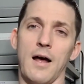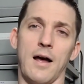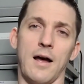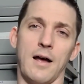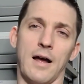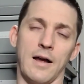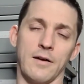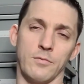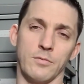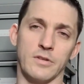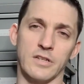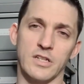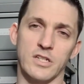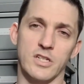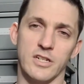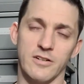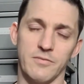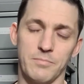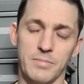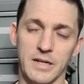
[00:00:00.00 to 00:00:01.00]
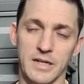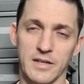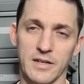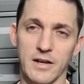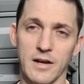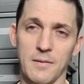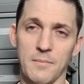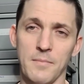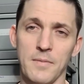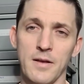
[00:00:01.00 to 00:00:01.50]
I really shouldn't have picked
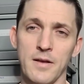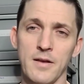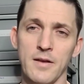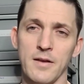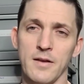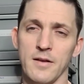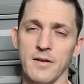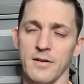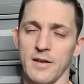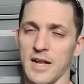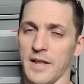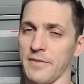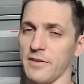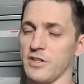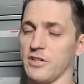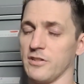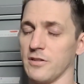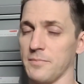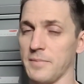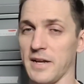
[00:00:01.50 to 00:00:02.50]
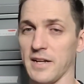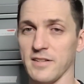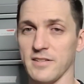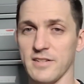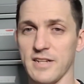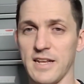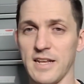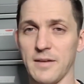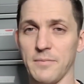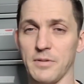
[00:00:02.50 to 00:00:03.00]
up. Not that she's a bad
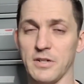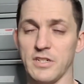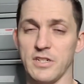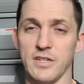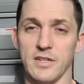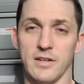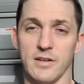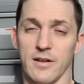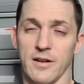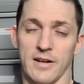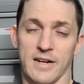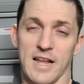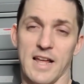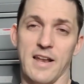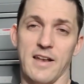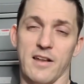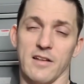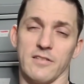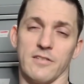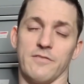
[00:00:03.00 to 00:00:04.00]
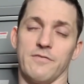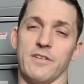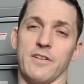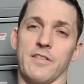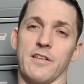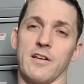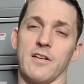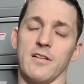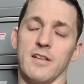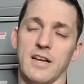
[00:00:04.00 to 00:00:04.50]
snake, but she, again, doesn't fit
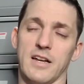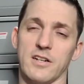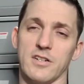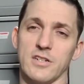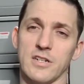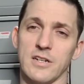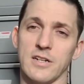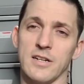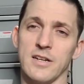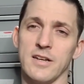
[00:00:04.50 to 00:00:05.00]
the collection.